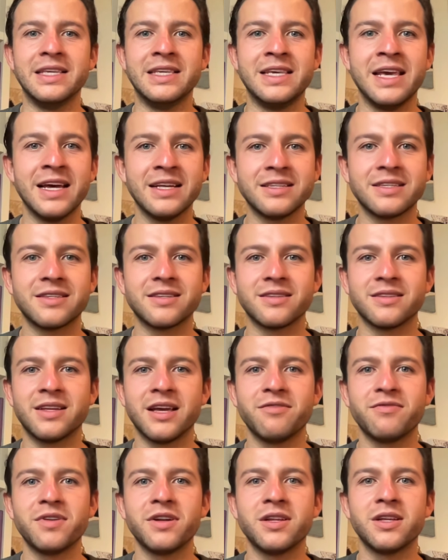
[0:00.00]
yes,
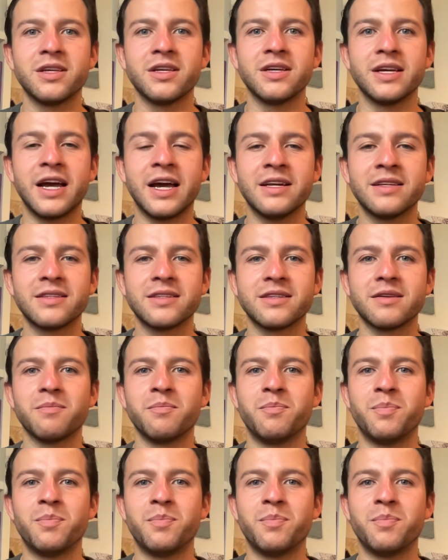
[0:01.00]
definitely yes,